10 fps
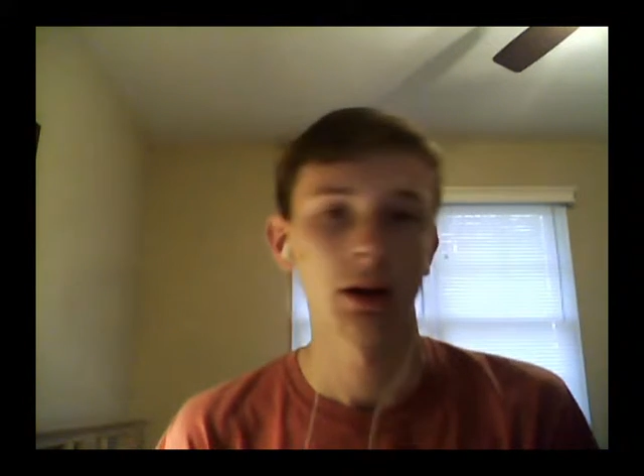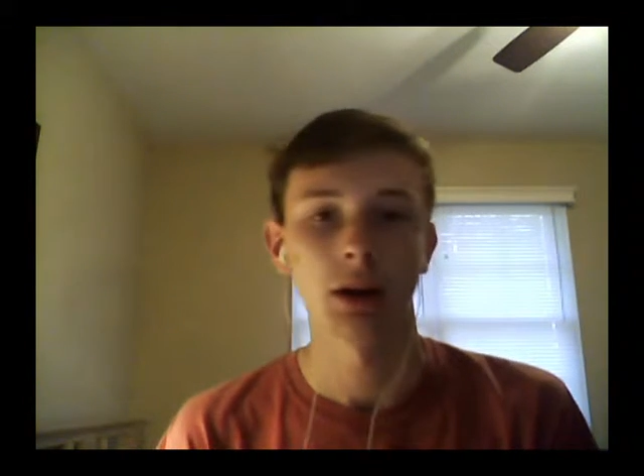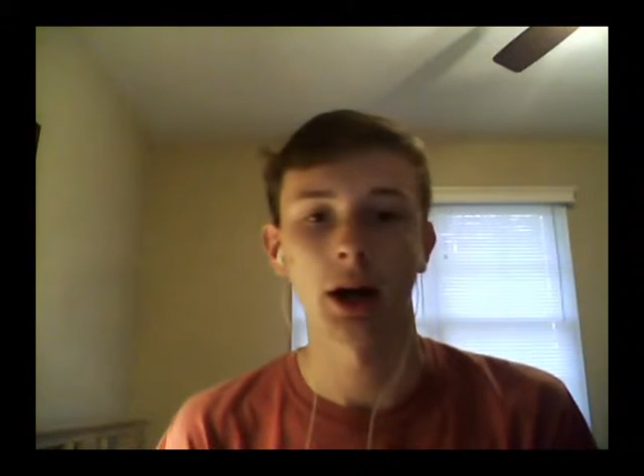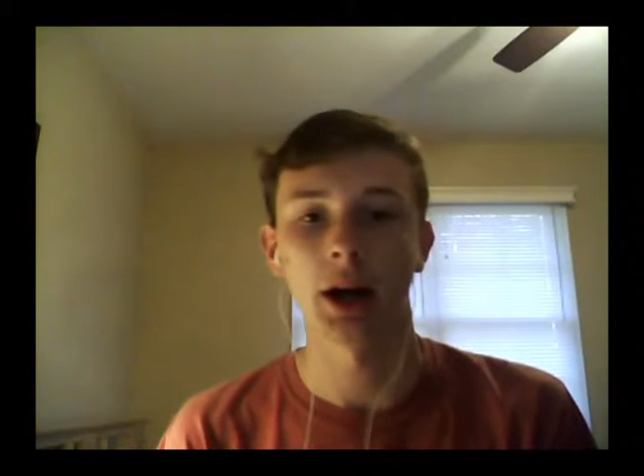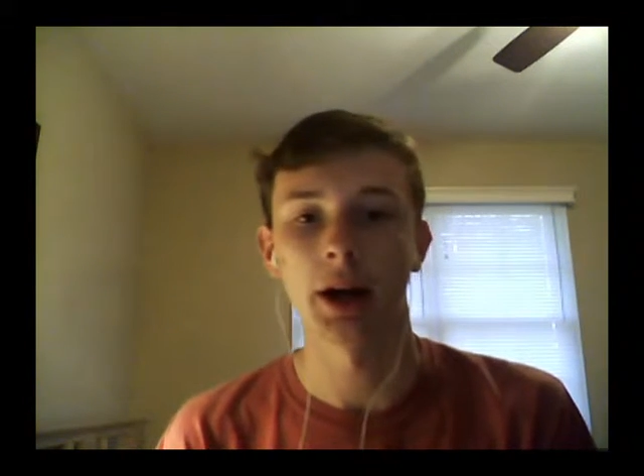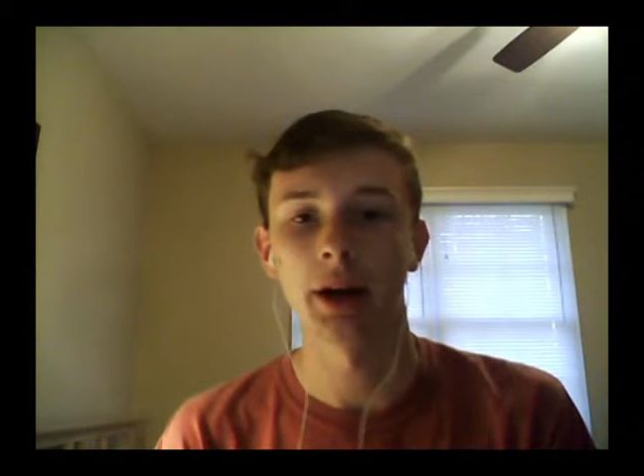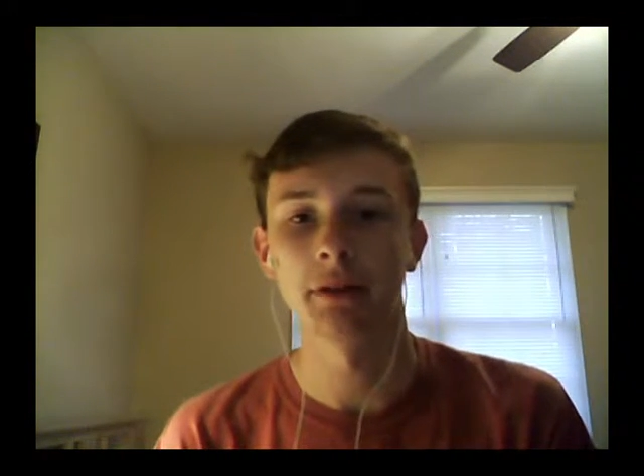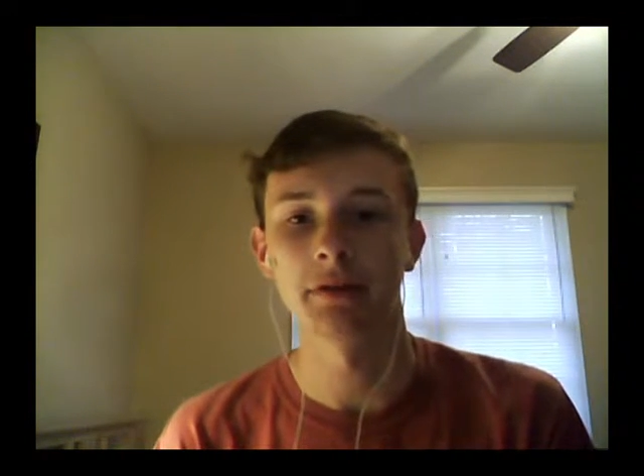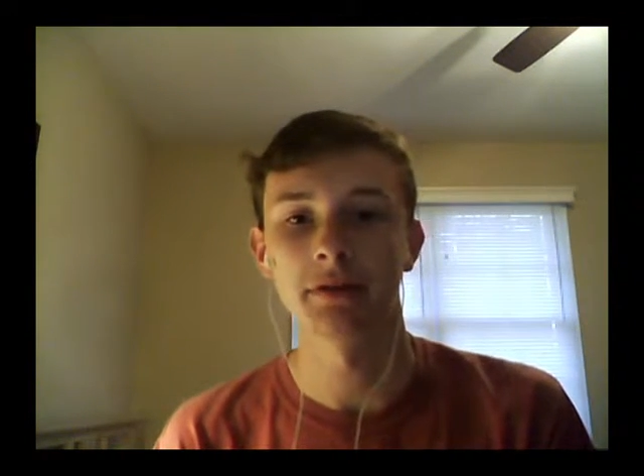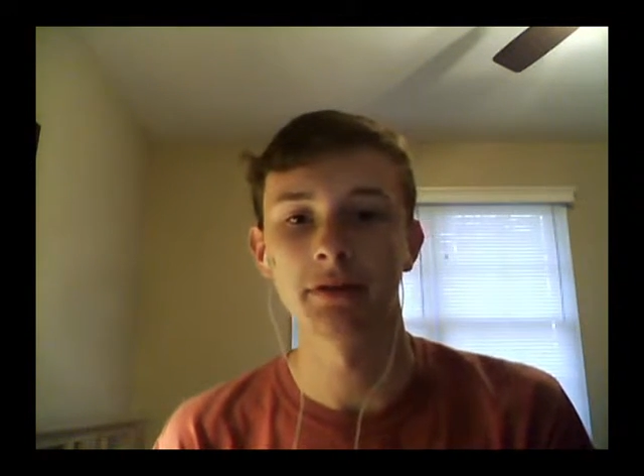I
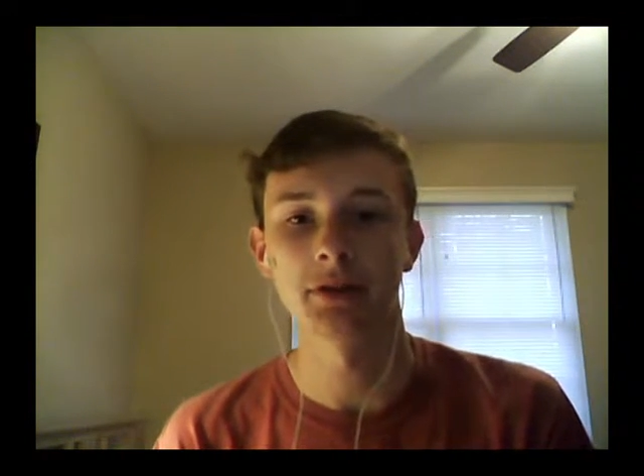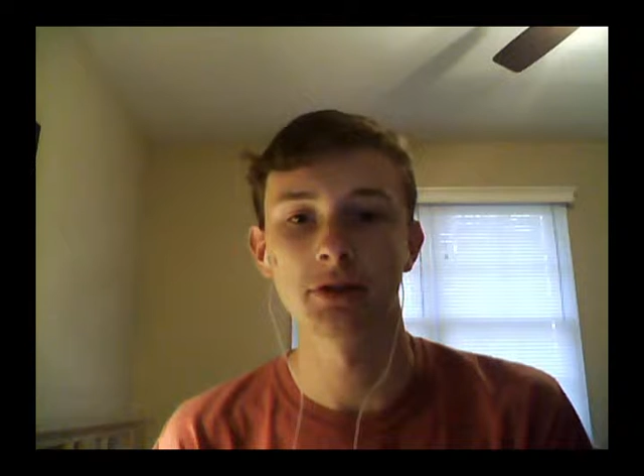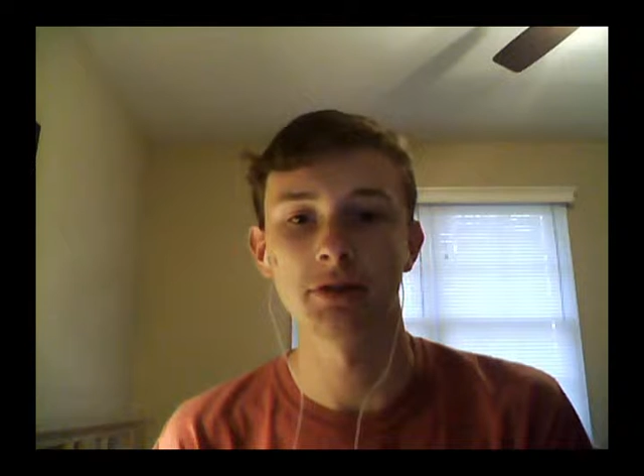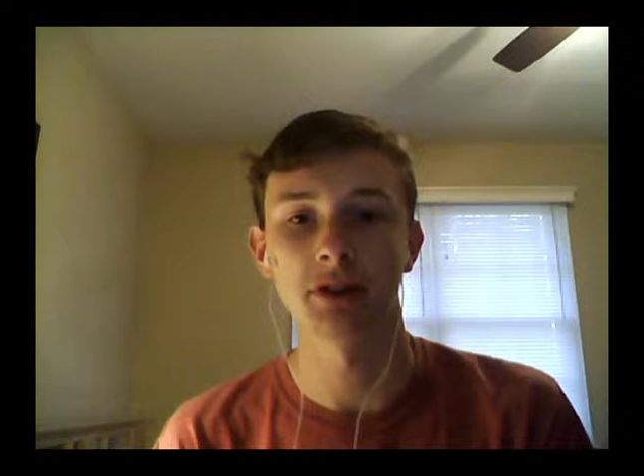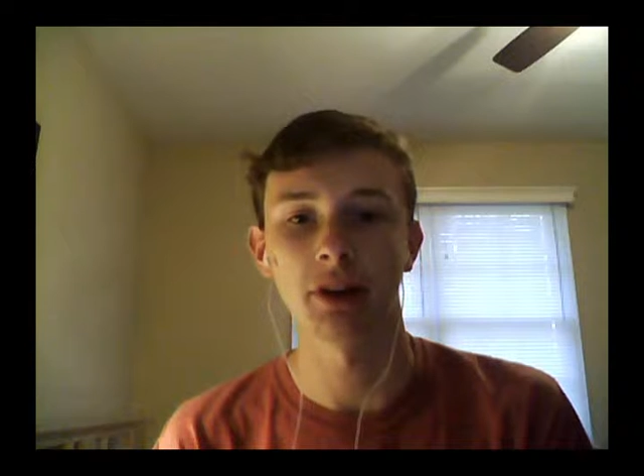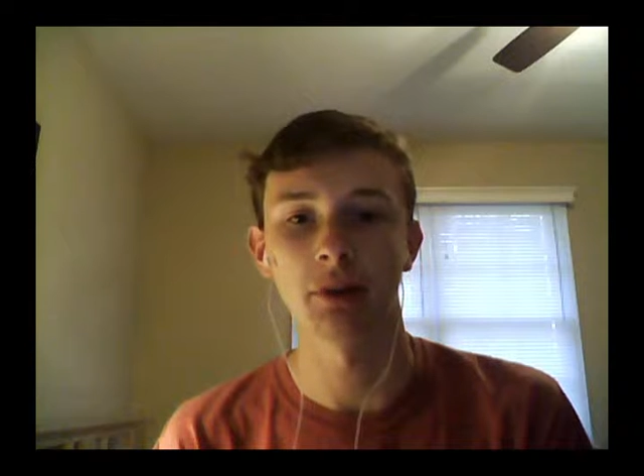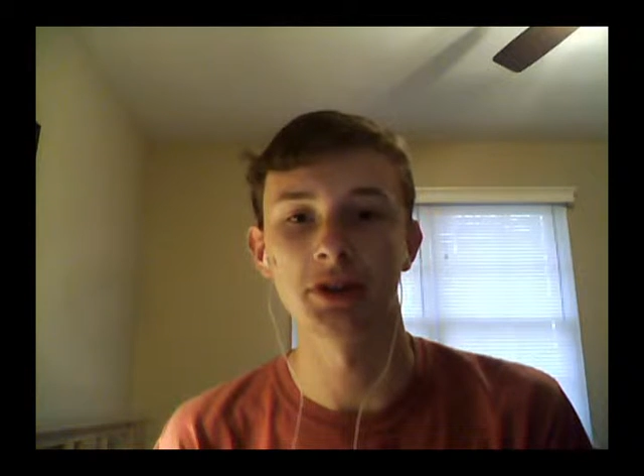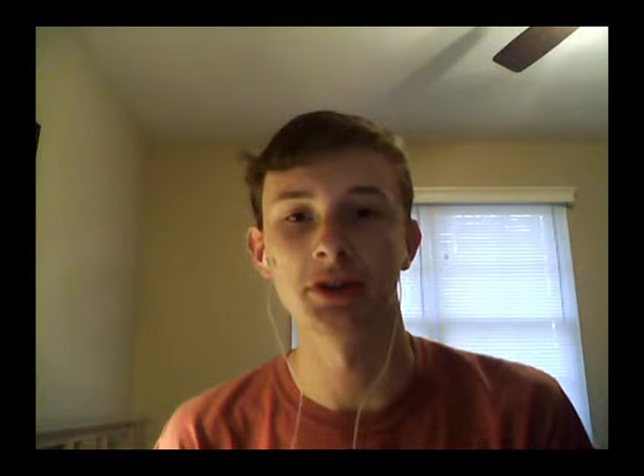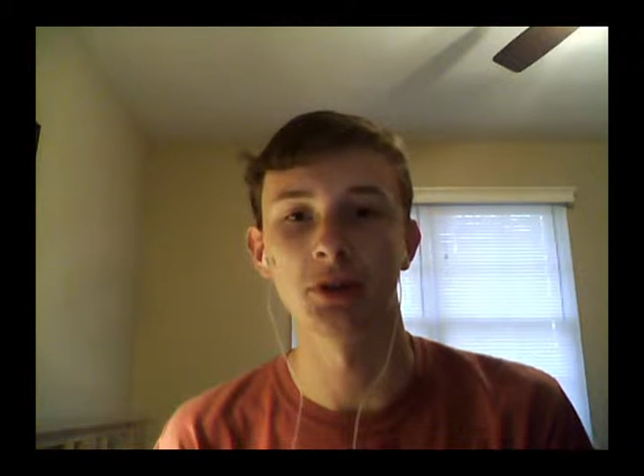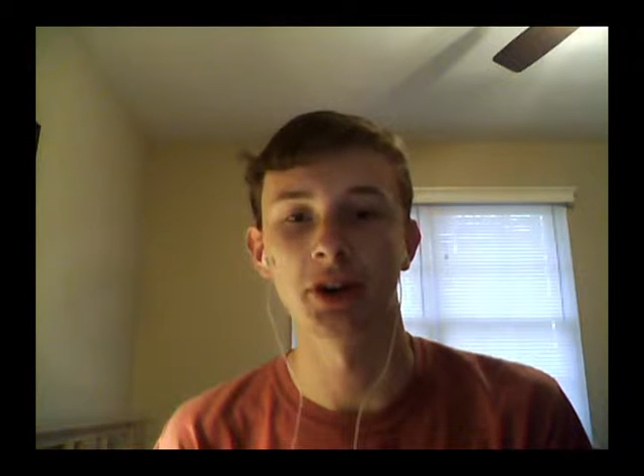have too many
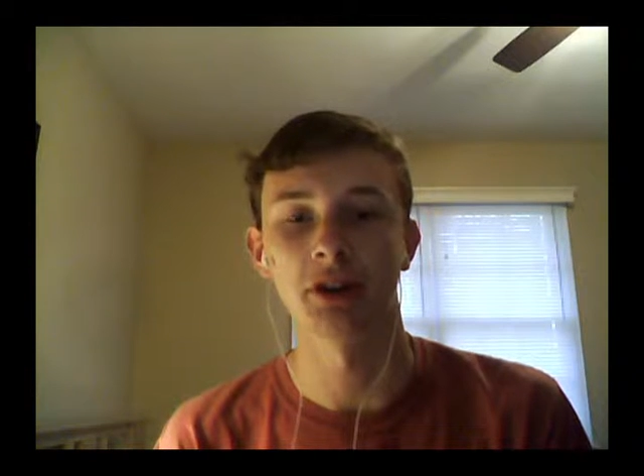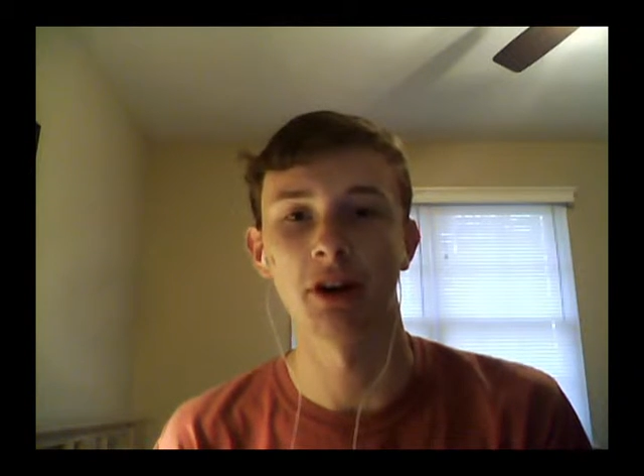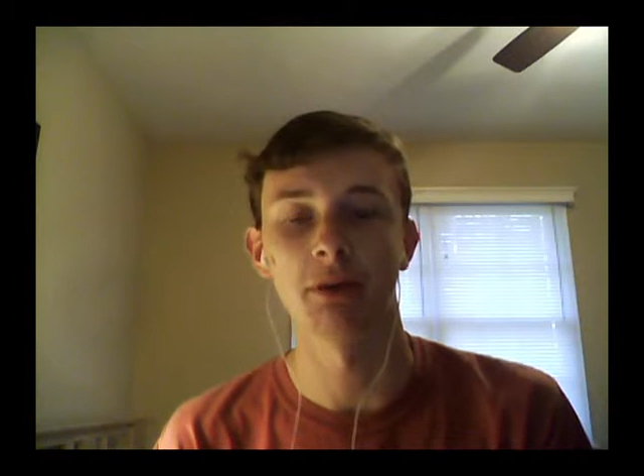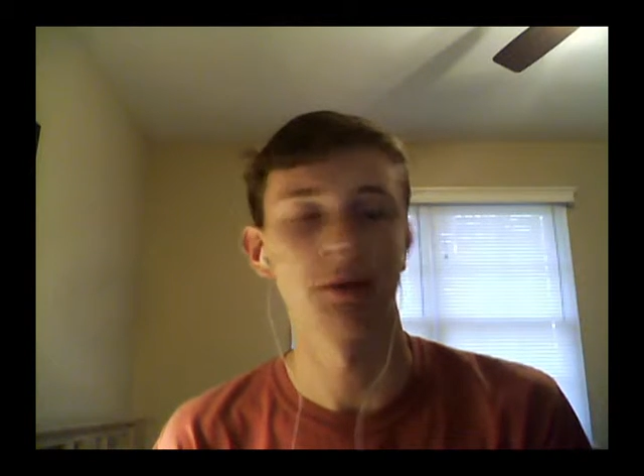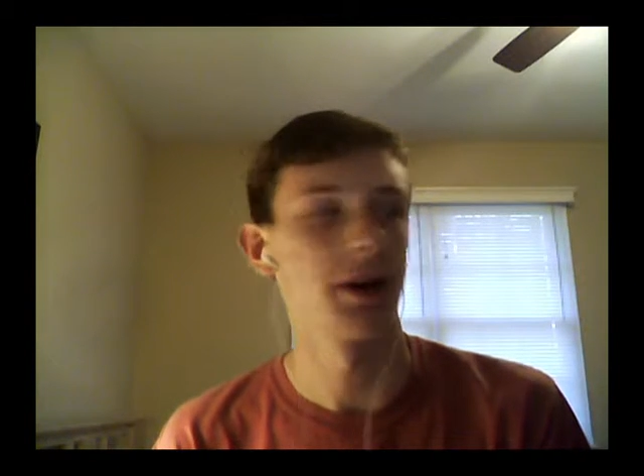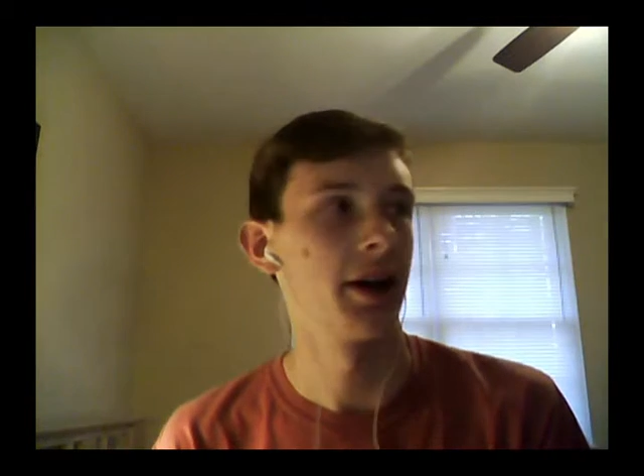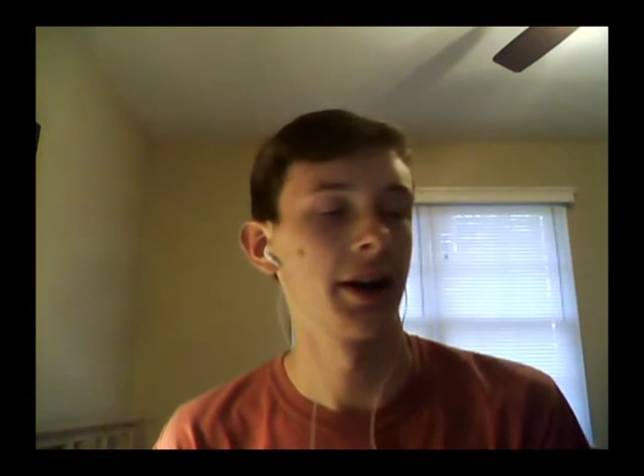languages running around in my head,